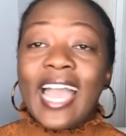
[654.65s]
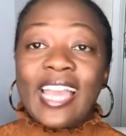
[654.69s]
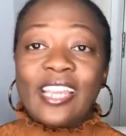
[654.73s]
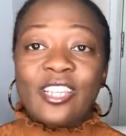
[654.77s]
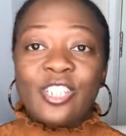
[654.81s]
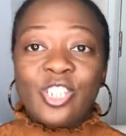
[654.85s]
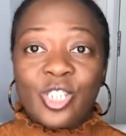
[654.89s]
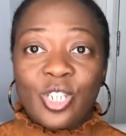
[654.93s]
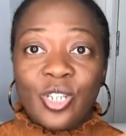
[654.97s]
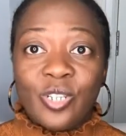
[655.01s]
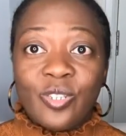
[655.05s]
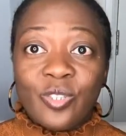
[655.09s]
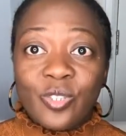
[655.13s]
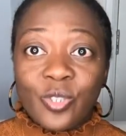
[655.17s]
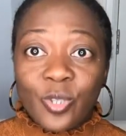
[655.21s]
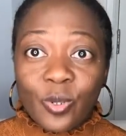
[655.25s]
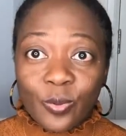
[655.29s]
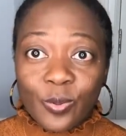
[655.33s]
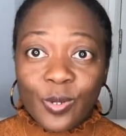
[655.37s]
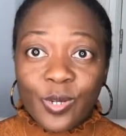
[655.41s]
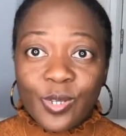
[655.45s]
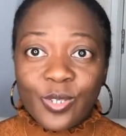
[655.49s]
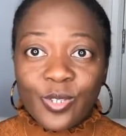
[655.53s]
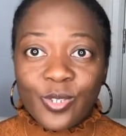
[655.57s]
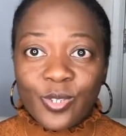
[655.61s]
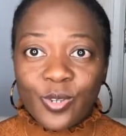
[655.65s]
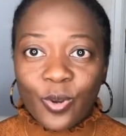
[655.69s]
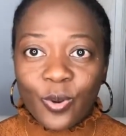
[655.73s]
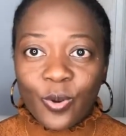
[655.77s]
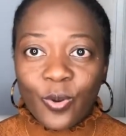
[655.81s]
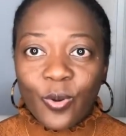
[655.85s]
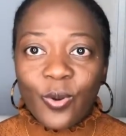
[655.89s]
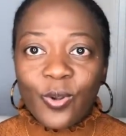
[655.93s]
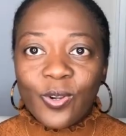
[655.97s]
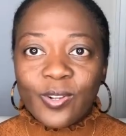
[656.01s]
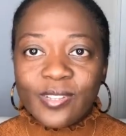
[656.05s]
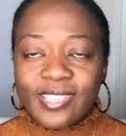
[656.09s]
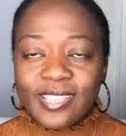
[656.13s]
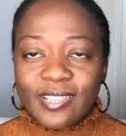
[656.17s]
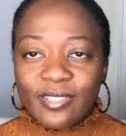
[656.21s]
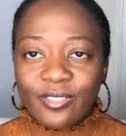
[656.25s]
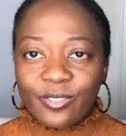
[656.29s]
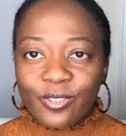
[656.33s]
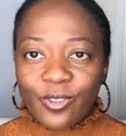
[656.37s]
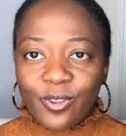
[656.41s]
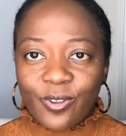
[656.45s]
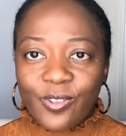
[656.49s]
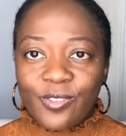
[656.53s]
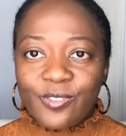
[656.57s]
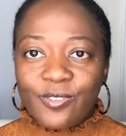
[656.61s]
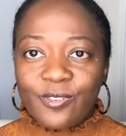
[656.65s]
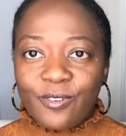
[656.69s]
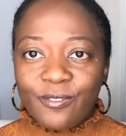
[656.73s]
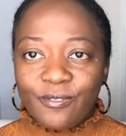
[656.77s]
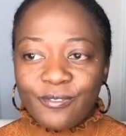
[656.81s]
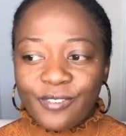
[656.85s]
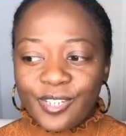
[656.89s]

action towards your goals and towards your